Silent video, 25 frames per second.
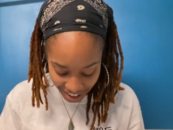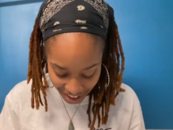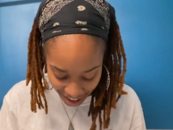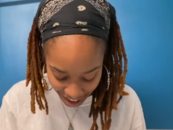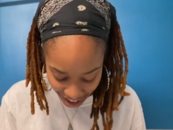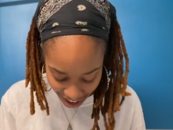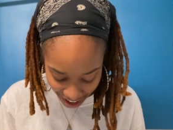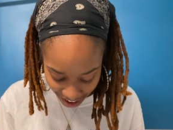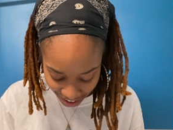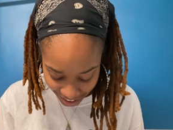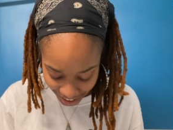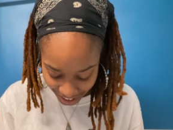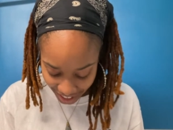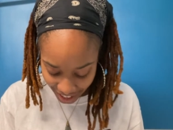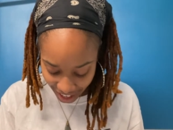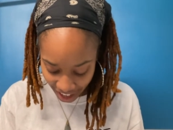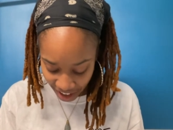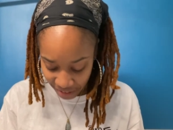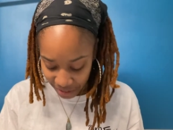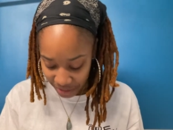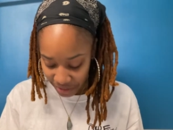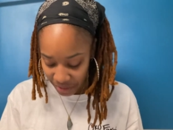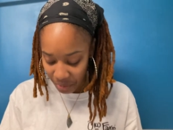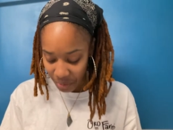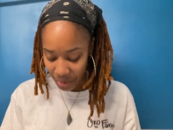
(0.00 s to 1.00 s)
Alright, I
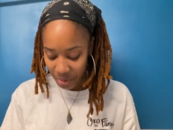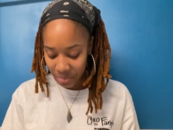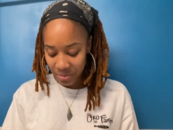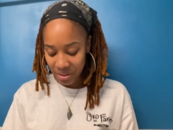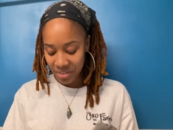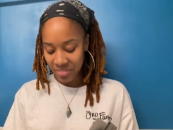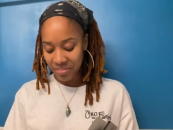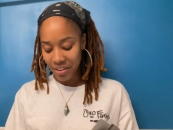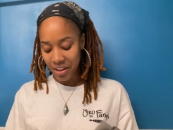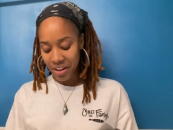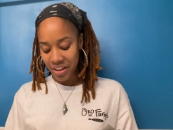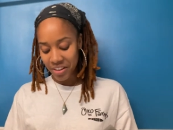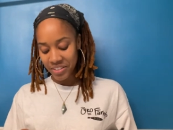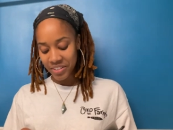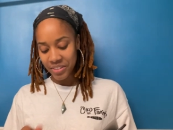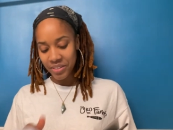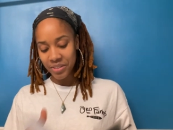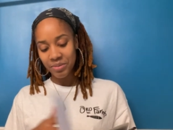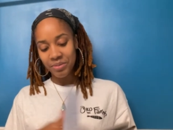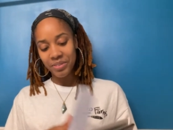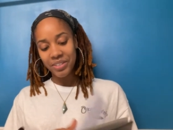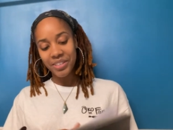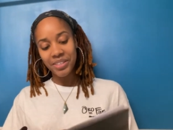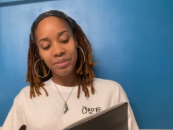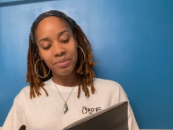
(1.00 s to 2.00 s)
really want my vlogs to
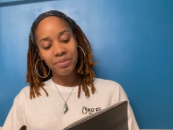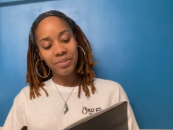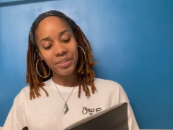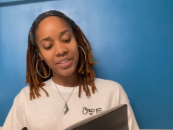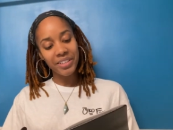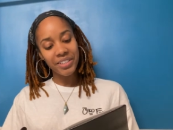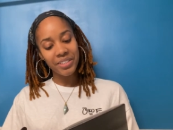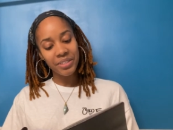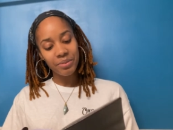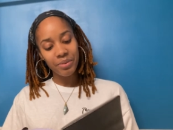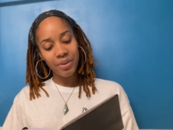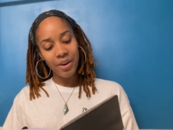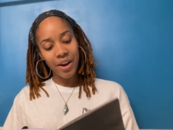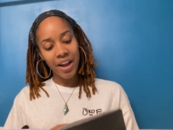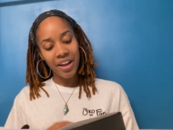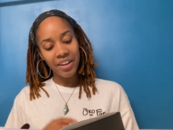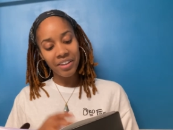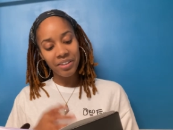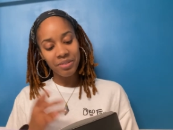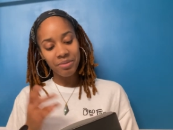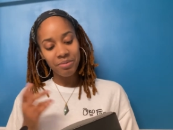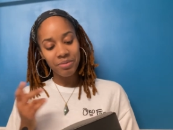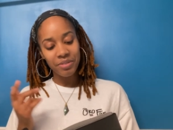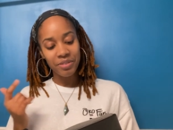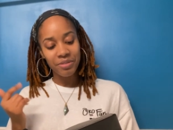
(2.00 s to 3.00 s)
be a place where I
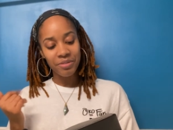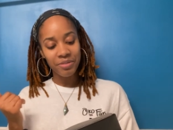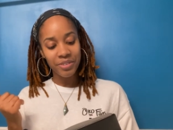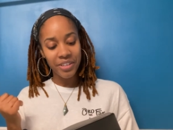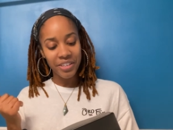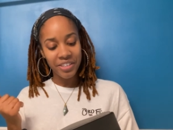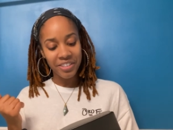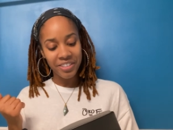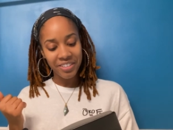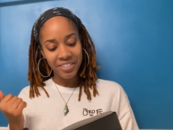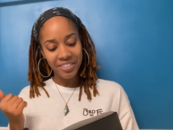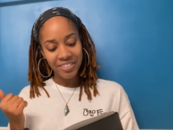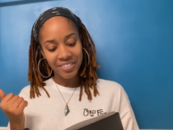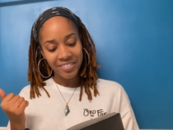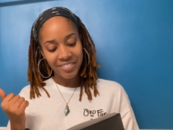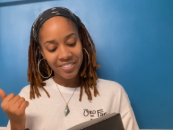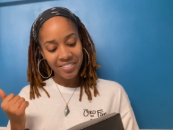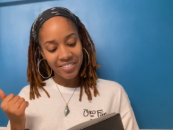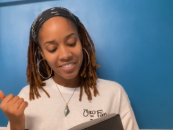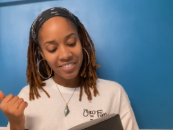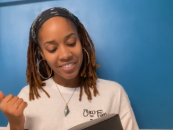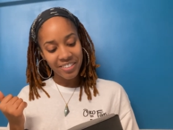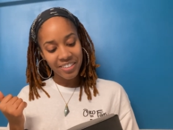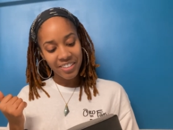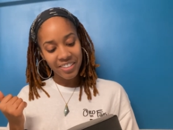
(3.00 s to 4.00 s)
can be real.
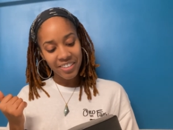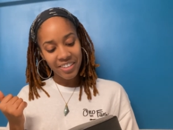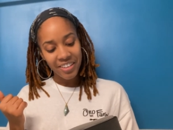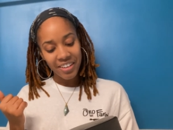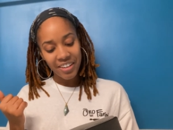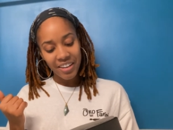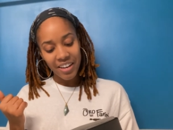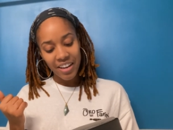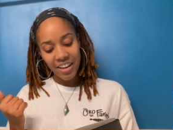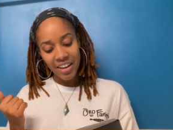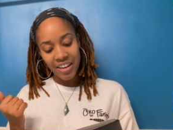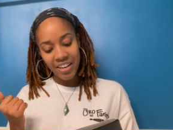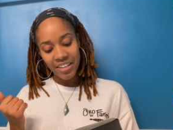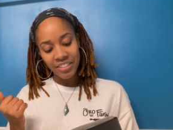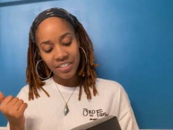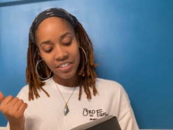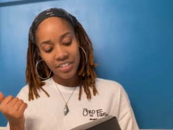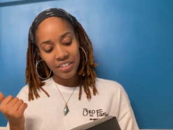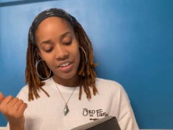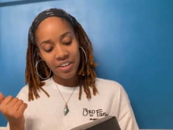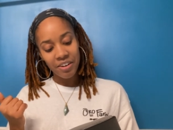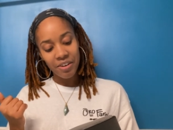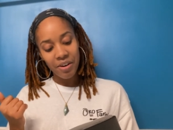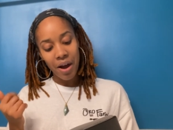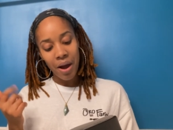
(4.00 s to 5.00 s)
And you
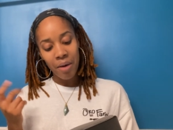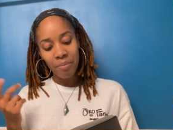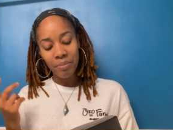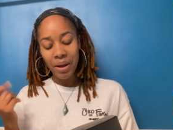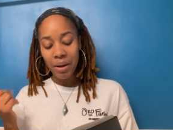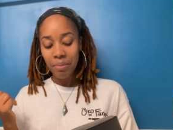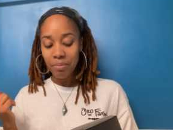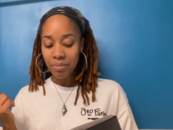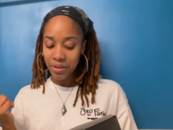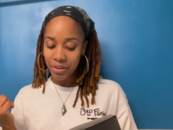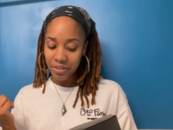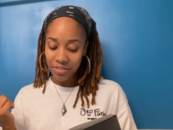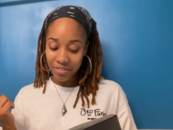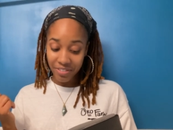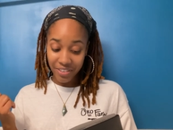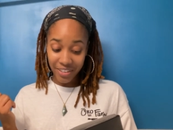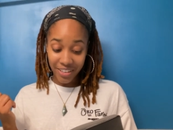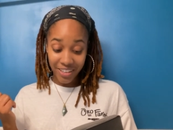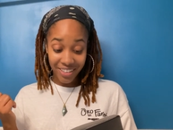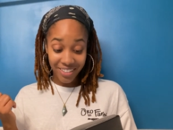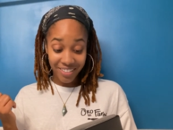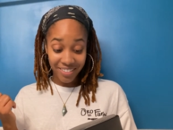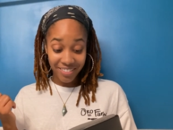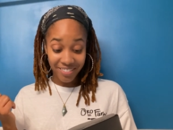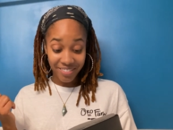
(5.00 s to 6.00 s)
know, I'm not
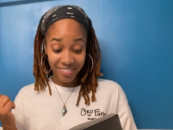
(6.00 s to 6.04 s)
perfect.